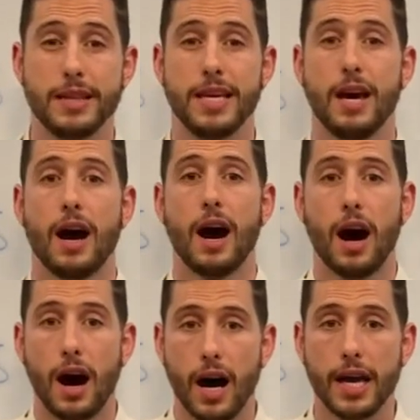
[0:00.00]
the
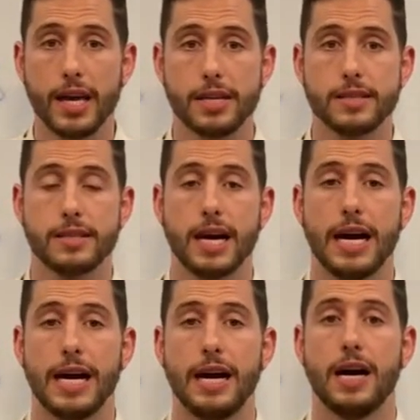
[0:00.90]
highest
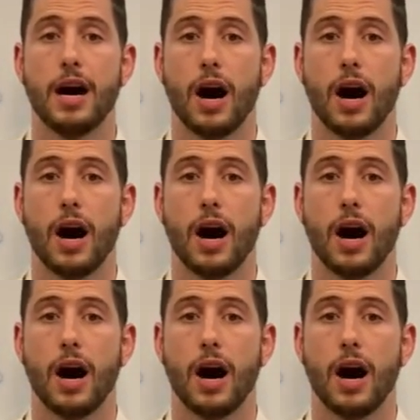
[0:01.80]
uh,